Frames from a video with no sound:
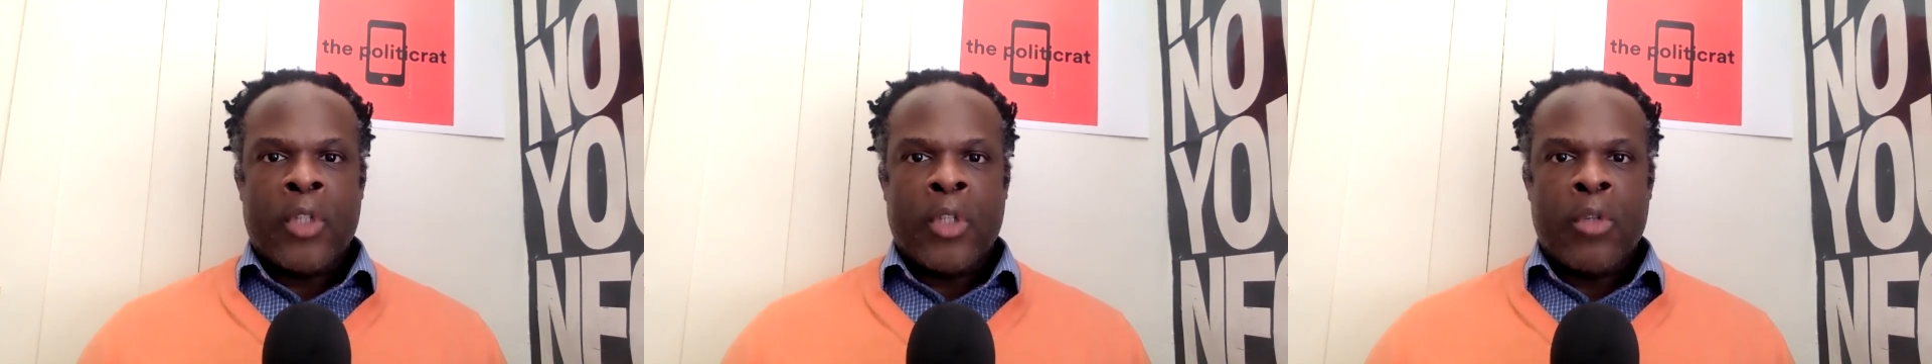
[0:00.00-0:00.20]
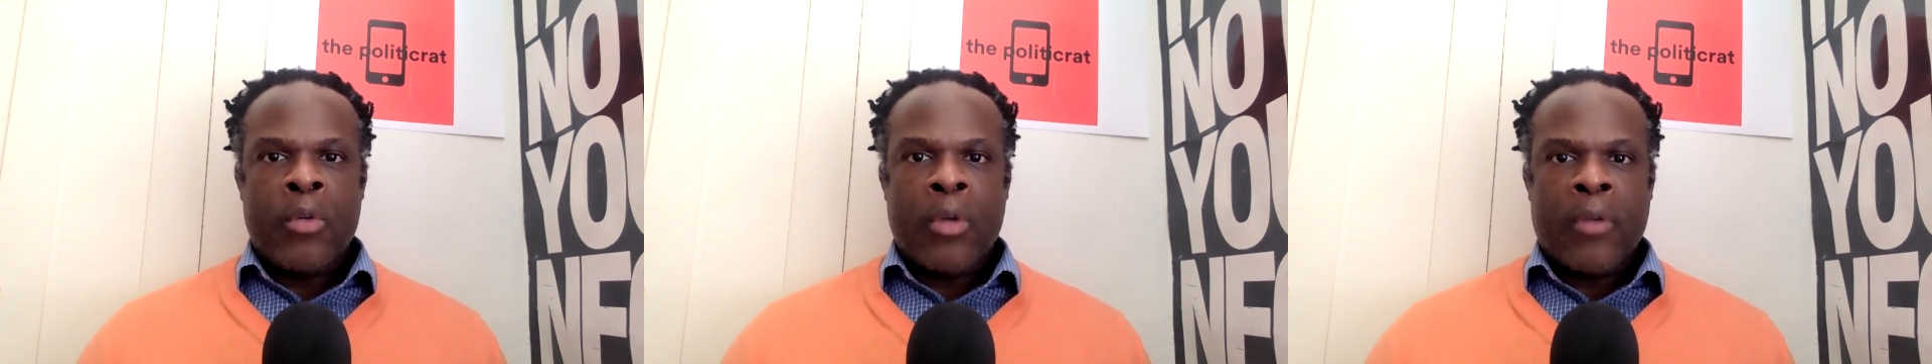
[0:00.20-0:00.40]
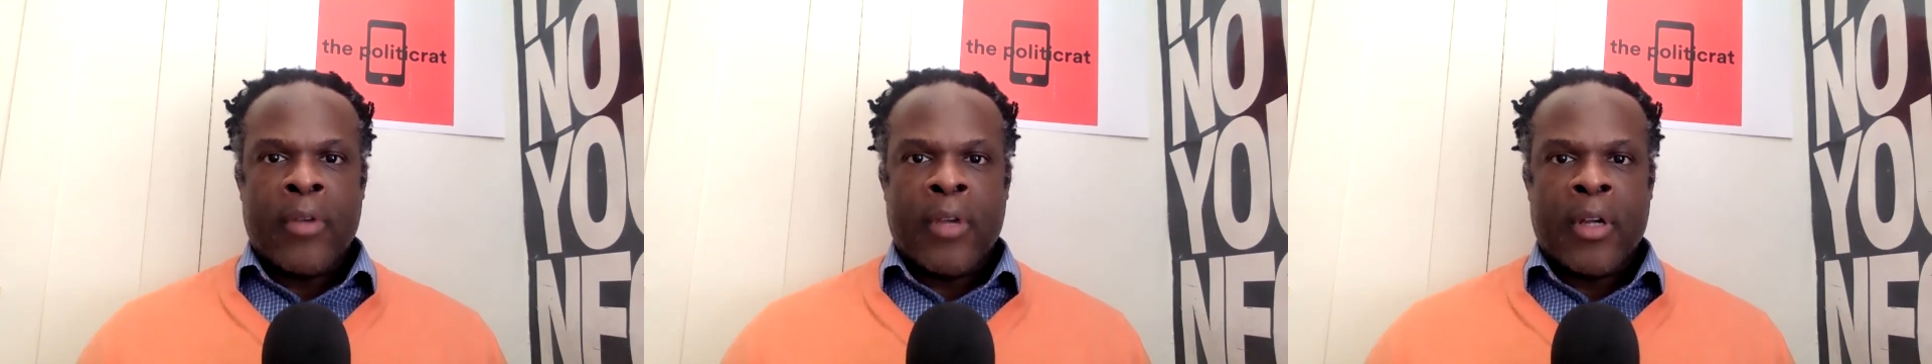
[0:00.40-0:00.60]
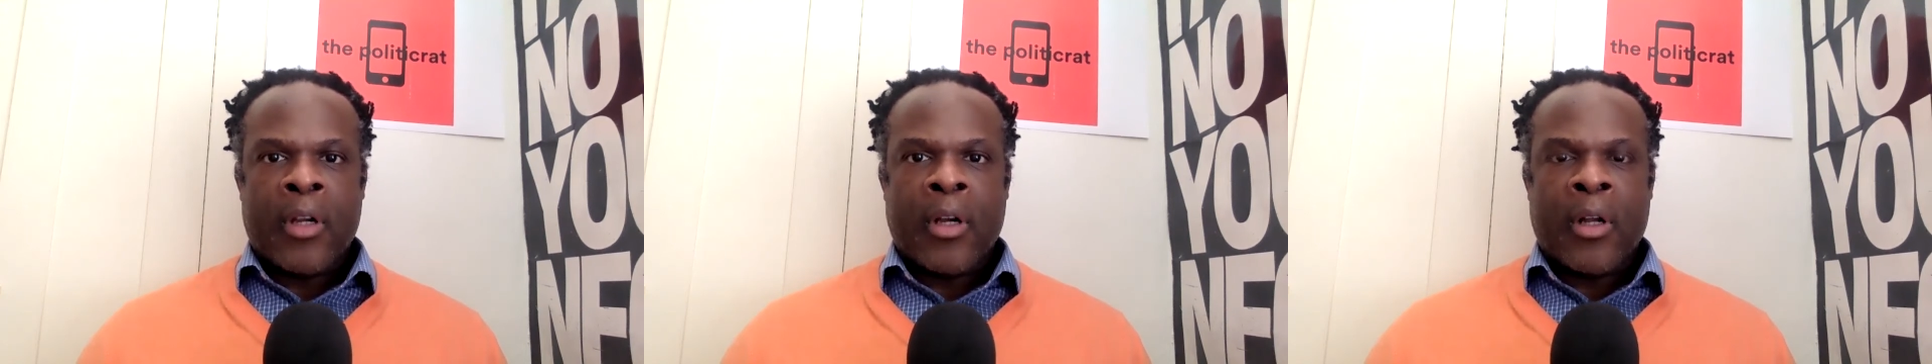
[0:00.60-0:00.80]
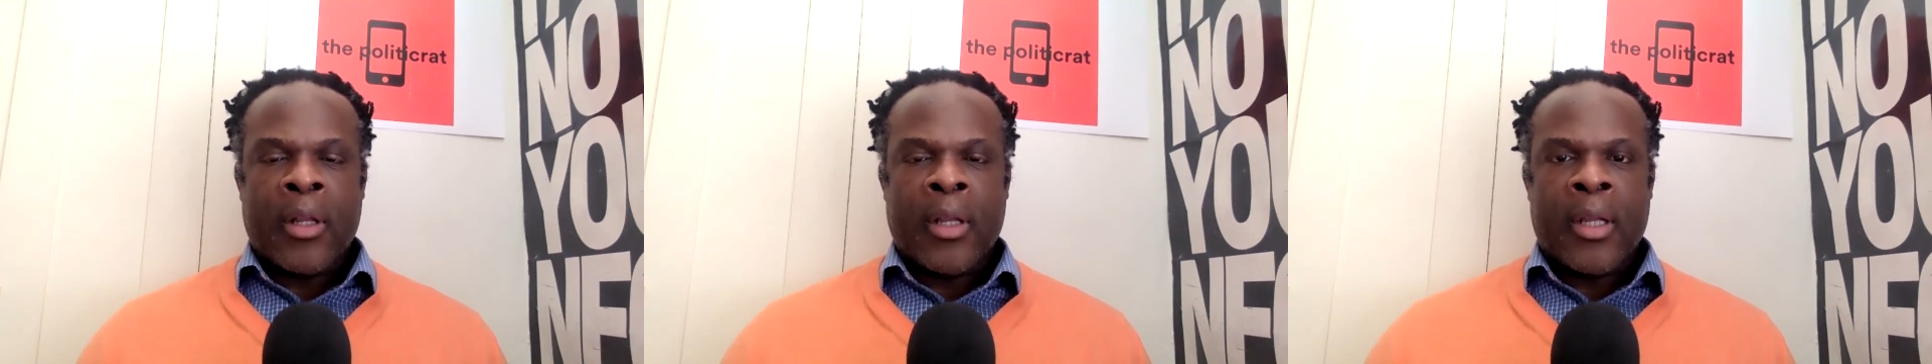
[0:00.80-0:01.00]
two of her
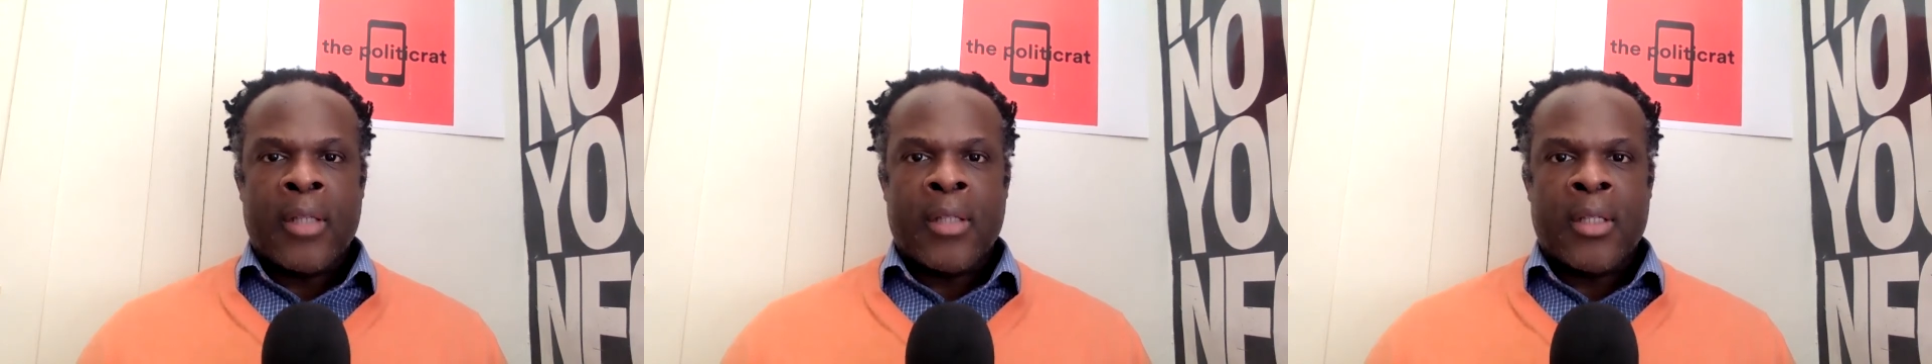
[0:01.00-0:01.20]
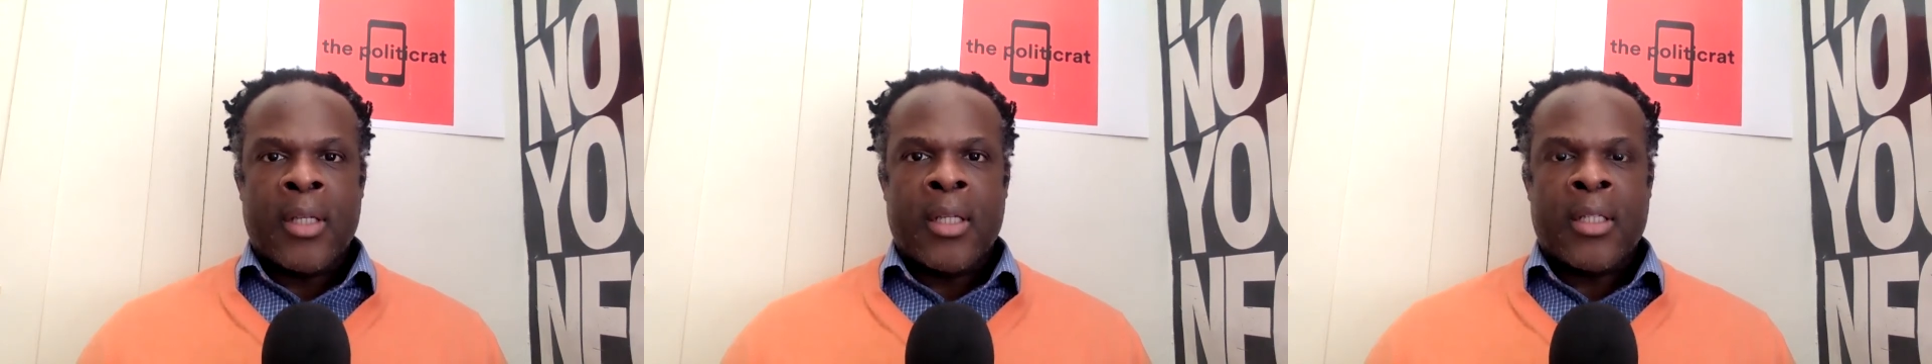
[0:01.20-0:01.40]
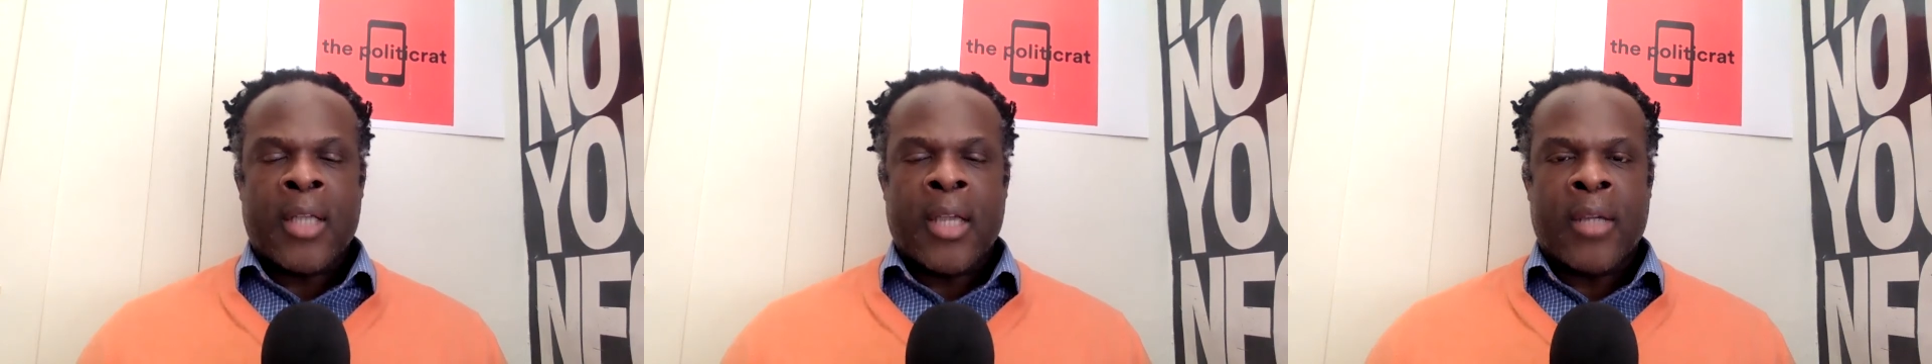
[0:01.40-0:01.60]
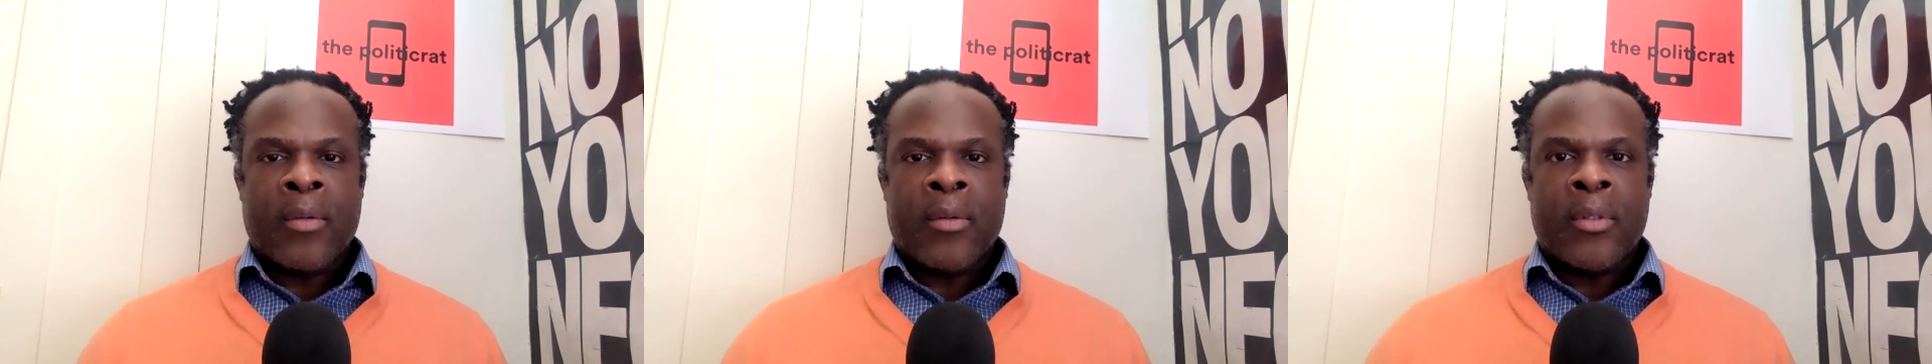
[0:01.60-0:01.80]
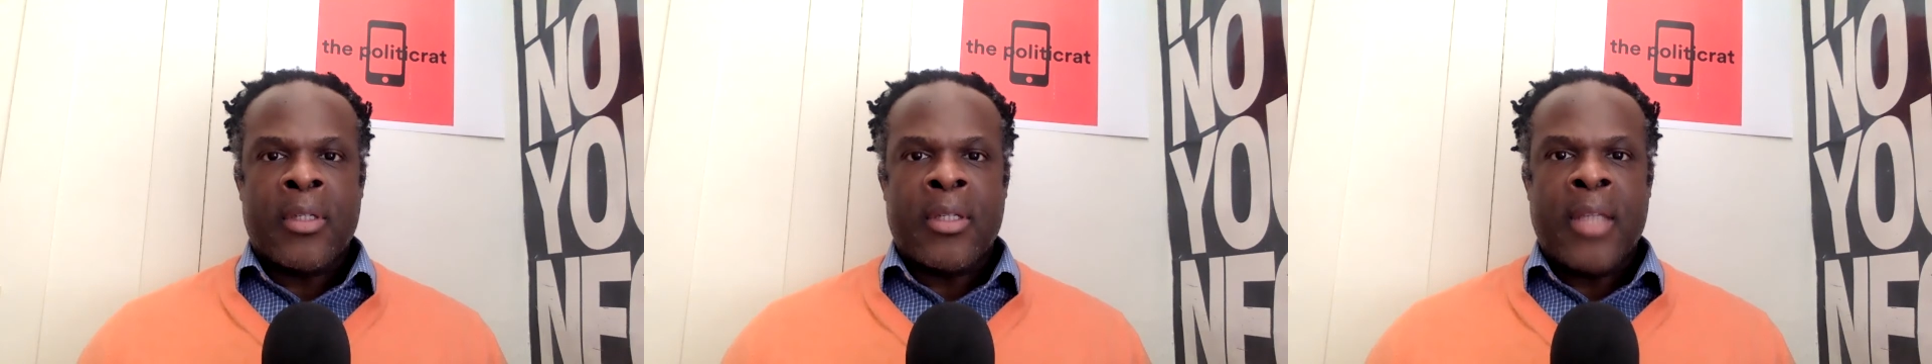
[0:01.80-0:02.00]
colleagues entitled